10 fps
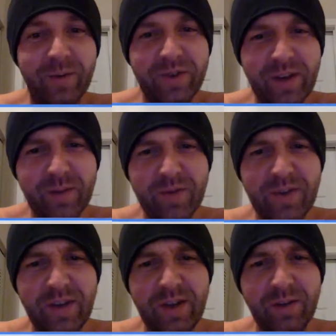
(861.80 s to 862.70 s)
wasn't that a
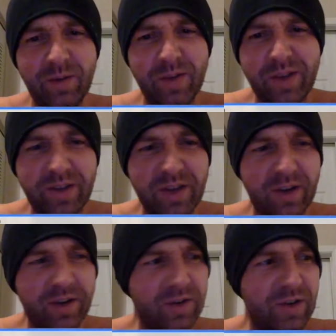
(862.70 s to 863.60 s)
movie with
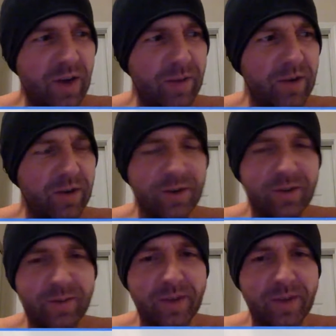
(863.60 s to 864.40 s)
Leonardo DiCaprio or something?